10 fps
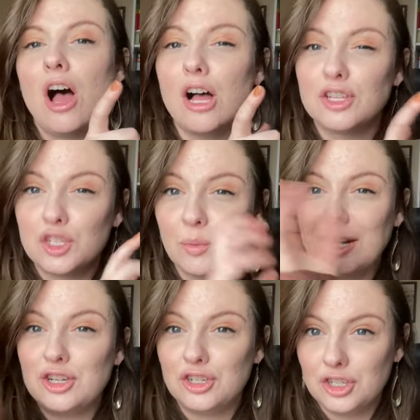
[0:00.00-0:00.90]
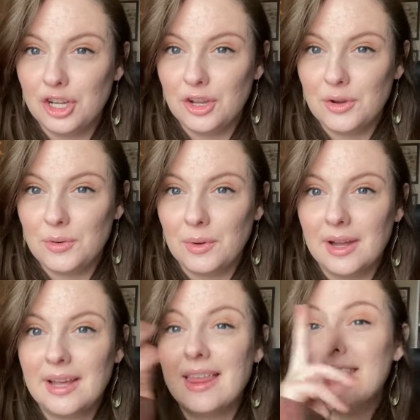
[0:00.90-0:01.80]
I'll switch to
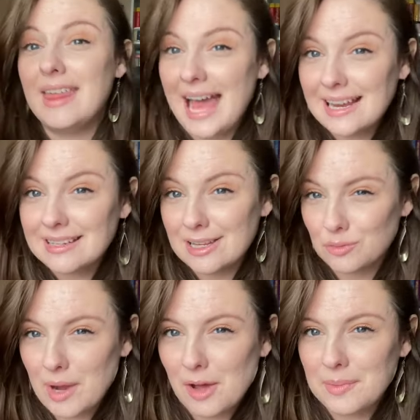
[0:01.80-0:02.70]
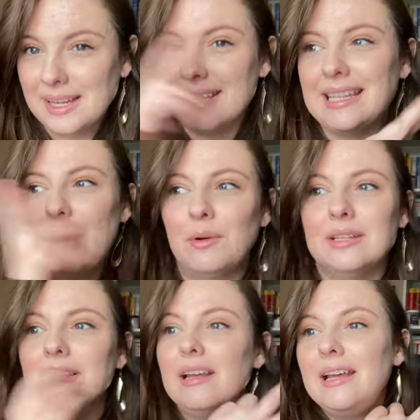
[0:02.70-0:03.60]
that as well because that
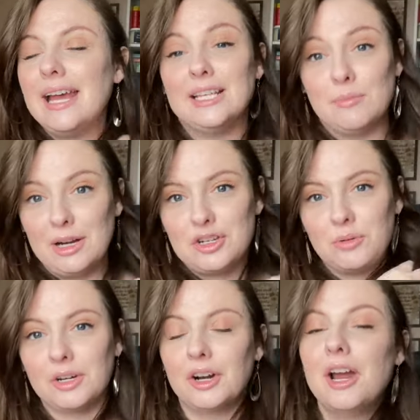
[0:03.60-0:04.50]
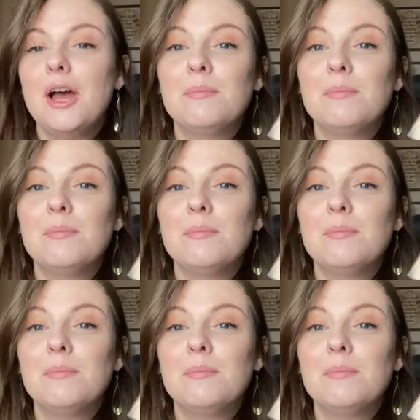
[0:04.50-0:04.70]
one is much shorter.